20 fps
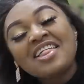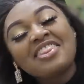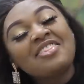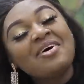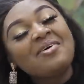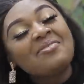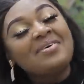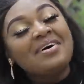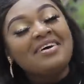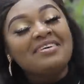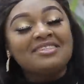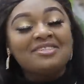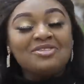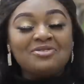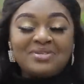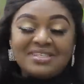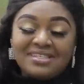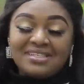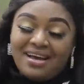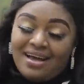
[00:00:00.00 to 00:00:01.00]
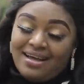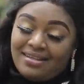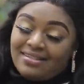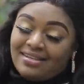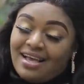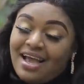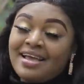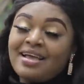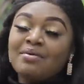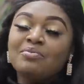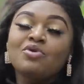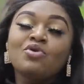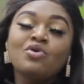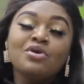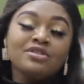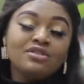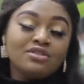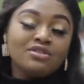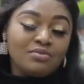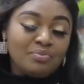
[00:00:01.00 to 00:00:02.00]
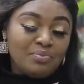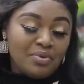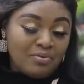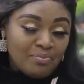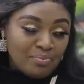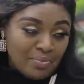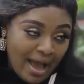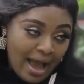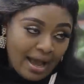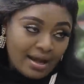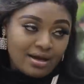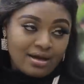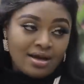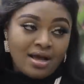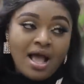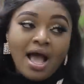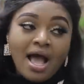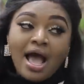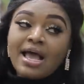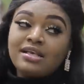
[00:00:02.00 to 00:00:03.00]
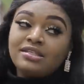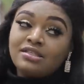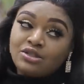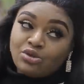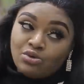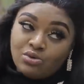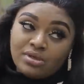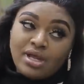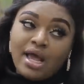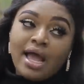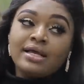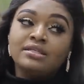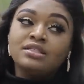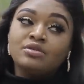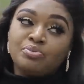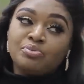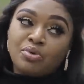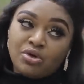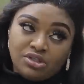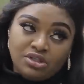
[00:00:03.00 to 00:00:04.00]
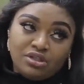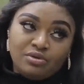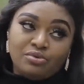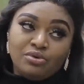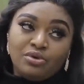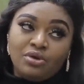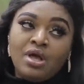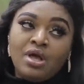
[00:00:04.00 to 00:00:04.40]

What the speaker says: Don't worry, sweetheart. I am going to be back as soon as possible,